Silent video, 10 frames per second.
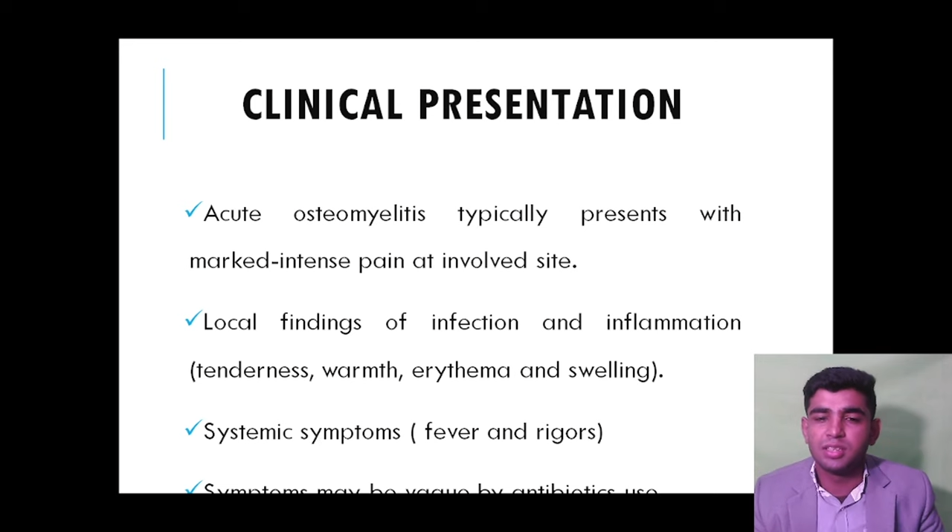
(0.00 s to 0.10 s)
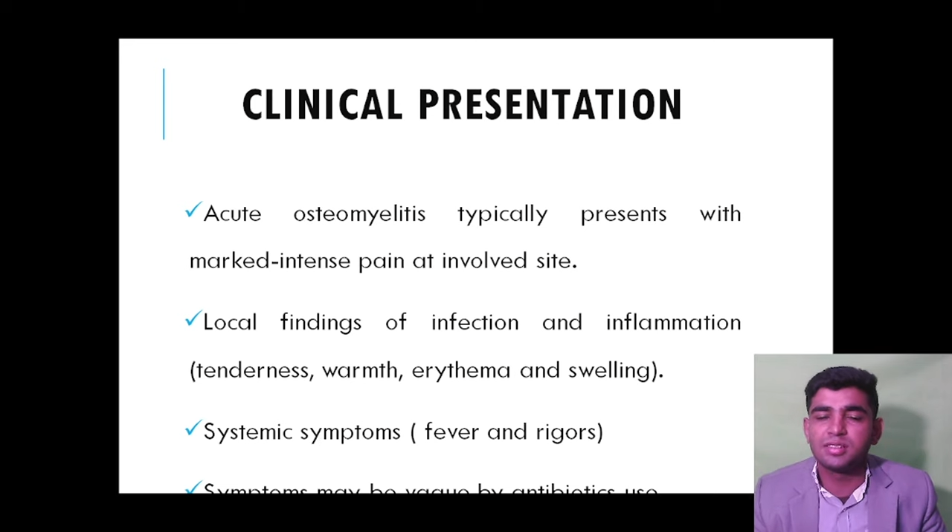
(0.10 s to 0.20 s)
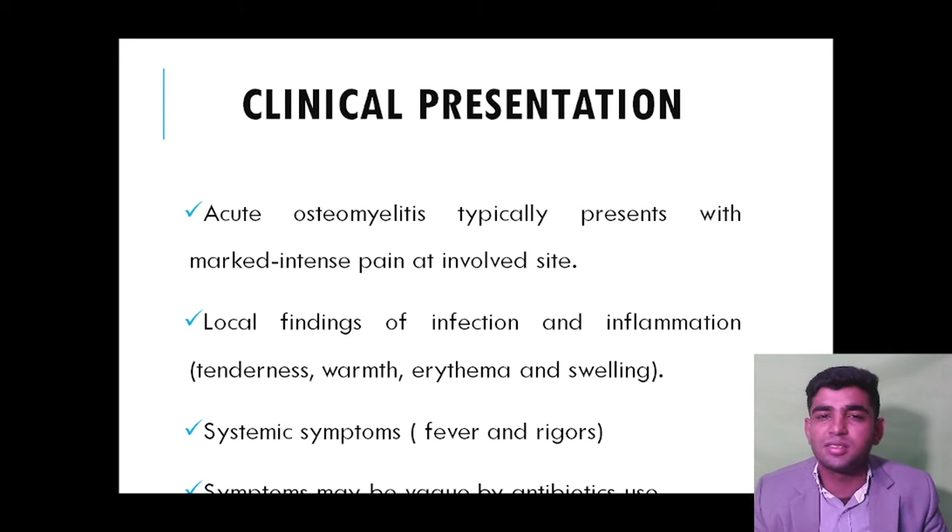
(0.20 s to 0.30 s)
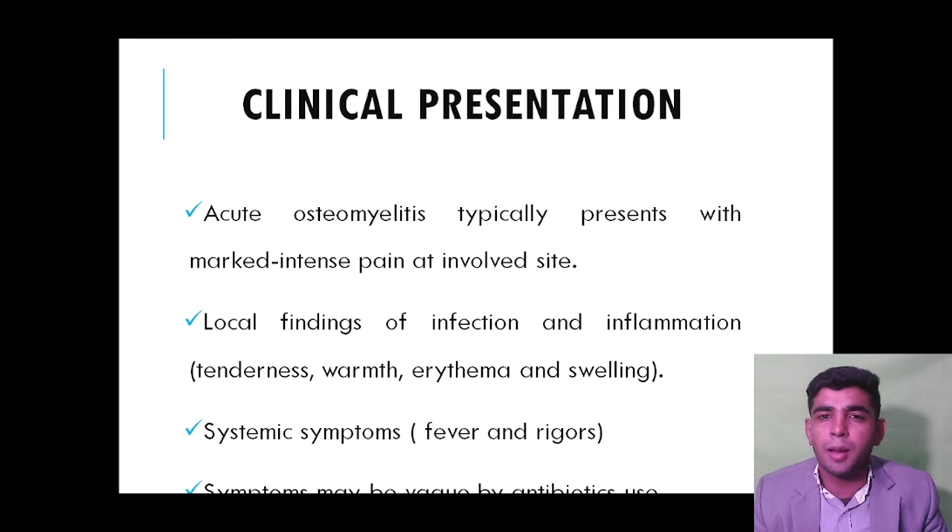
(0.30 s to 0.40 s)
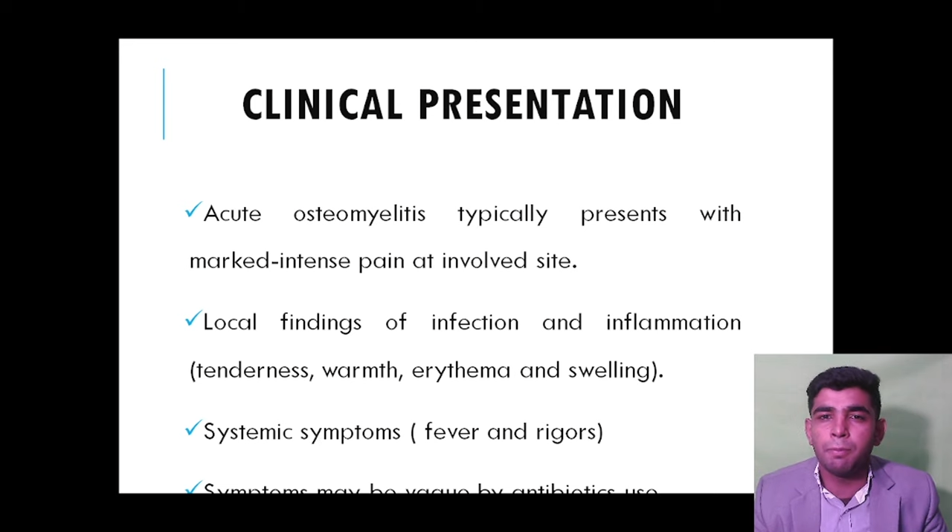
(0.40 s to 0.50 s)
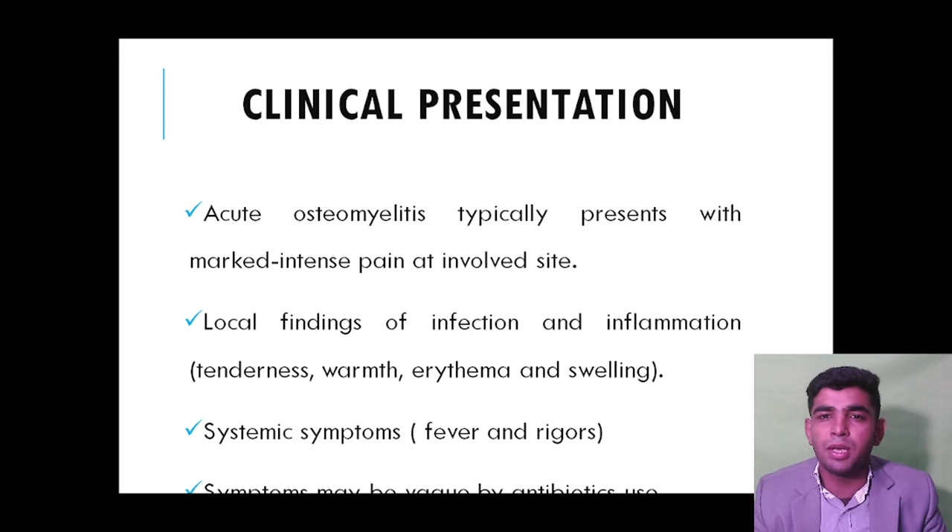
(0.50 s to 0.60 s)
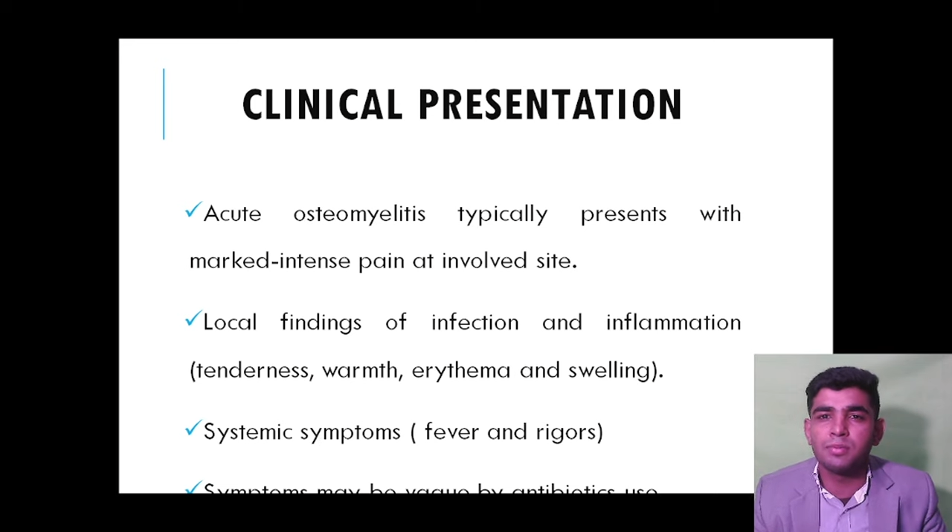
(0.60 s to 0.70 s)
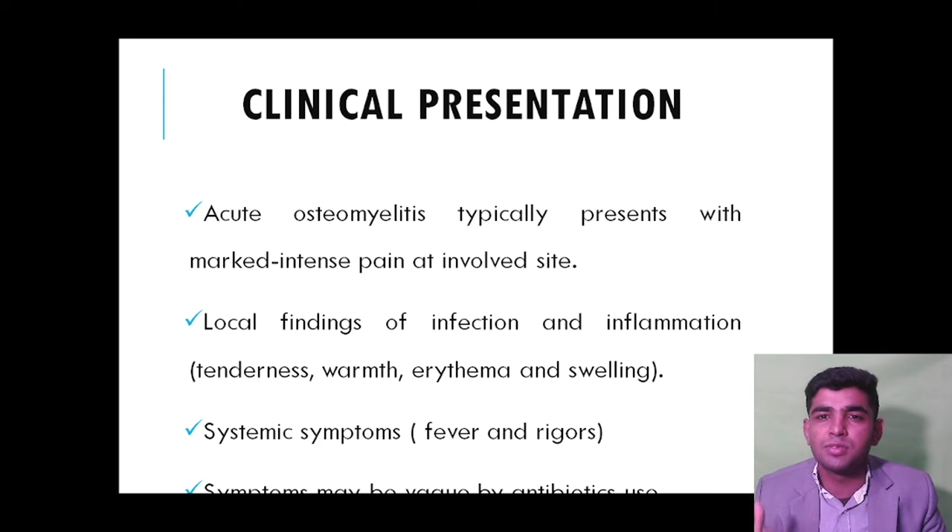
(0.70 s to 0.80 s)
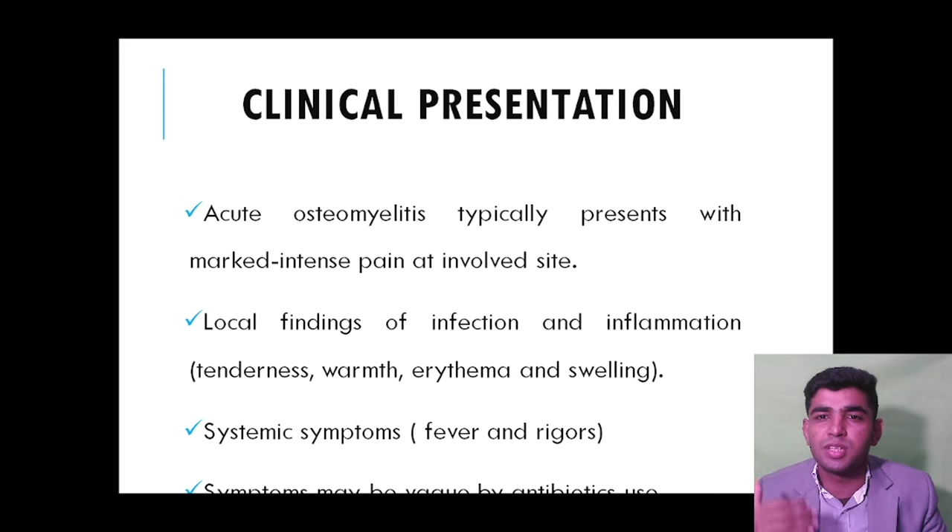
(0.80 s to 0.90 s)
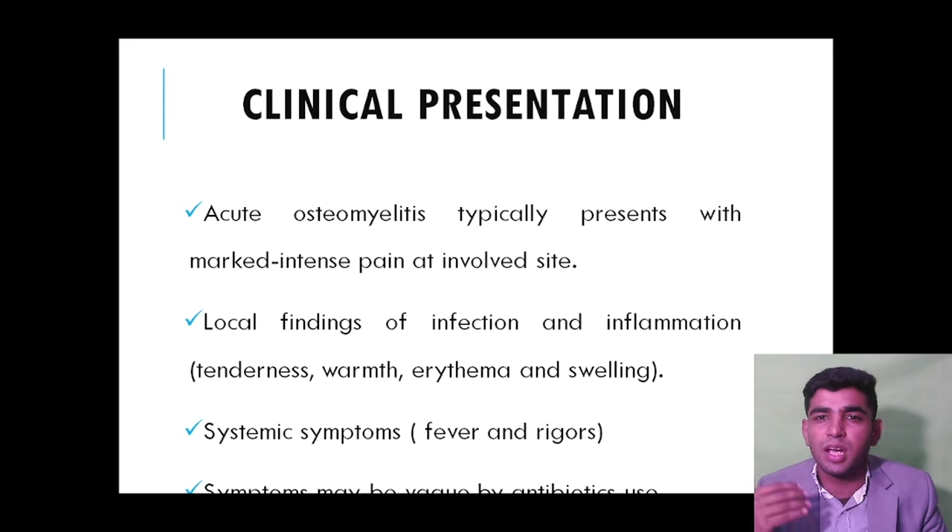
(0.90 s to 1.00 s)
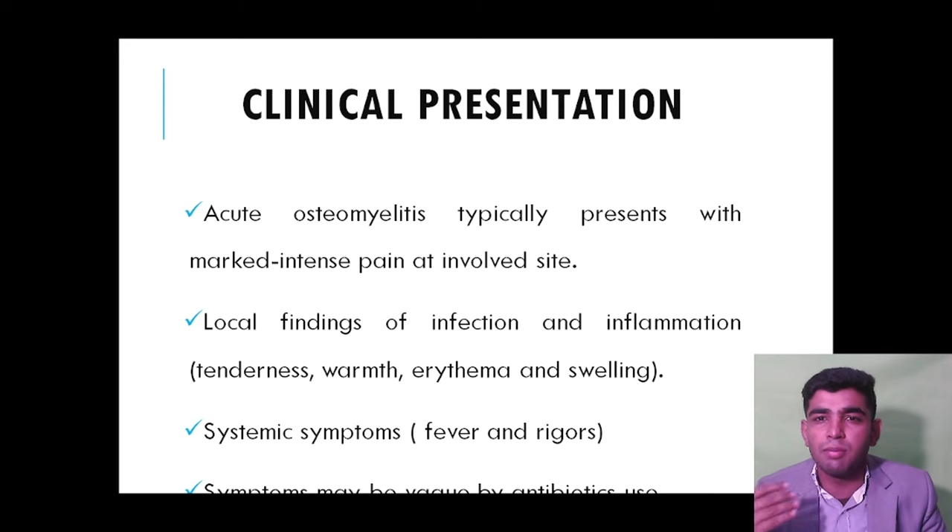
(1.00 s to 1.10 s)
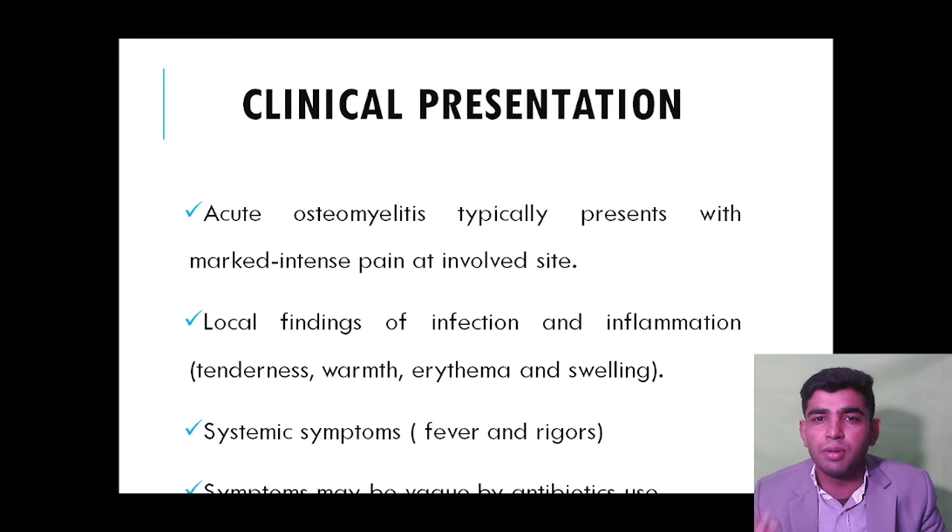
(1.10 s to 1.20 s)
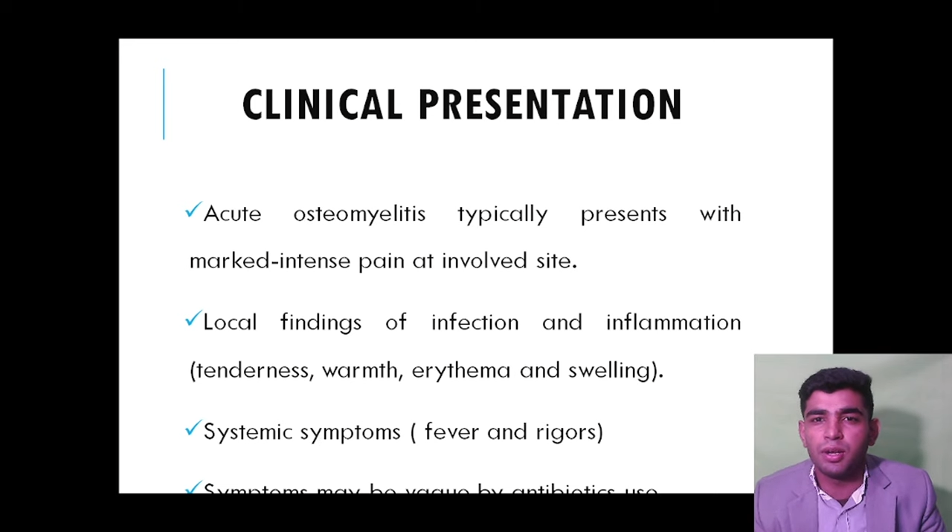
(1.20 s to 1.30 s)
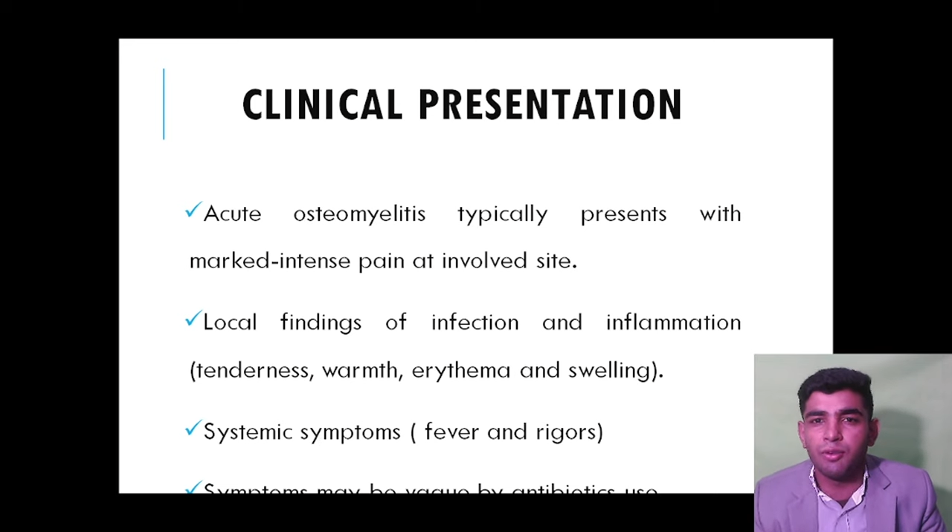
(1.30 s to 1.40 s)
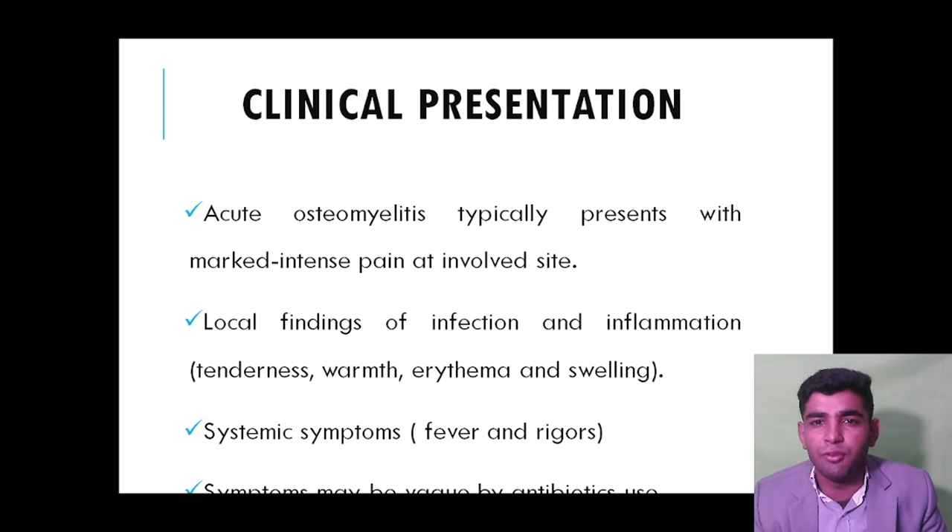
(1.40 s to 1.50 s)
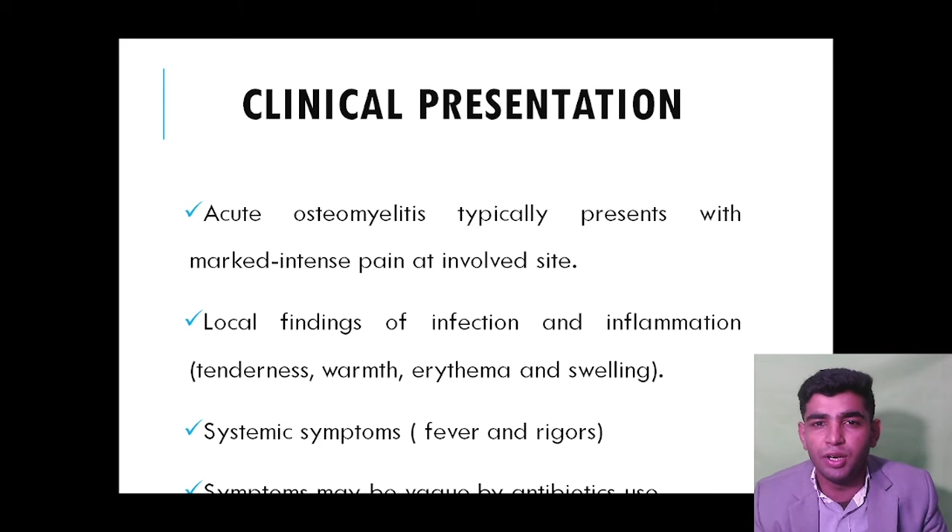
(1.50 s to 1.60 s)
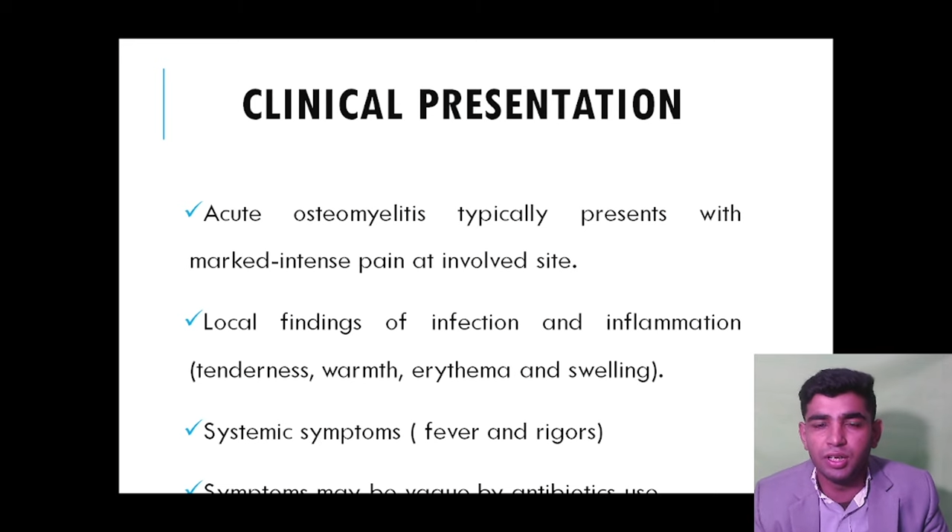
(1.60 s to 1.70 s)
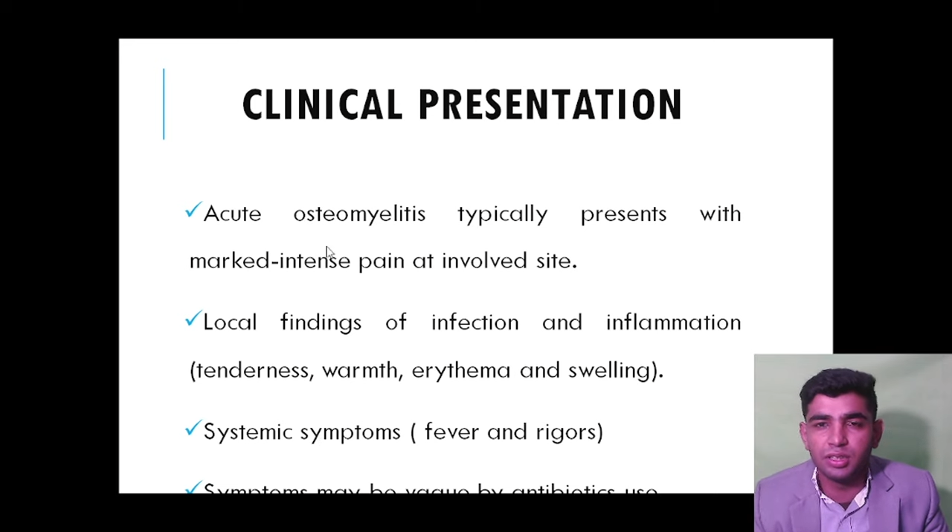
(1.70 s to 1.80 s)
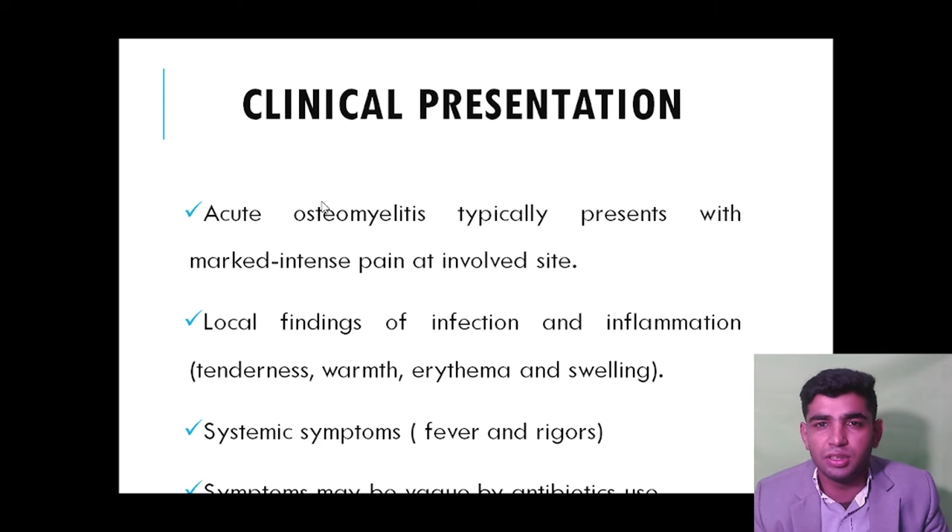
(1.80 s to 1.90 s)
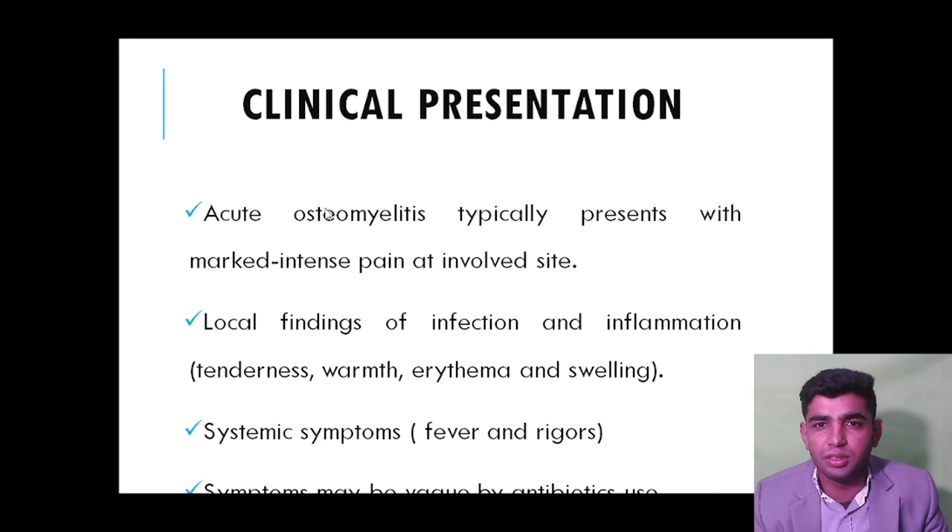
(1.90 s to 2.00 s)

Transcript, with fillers: symptoms can be revealed,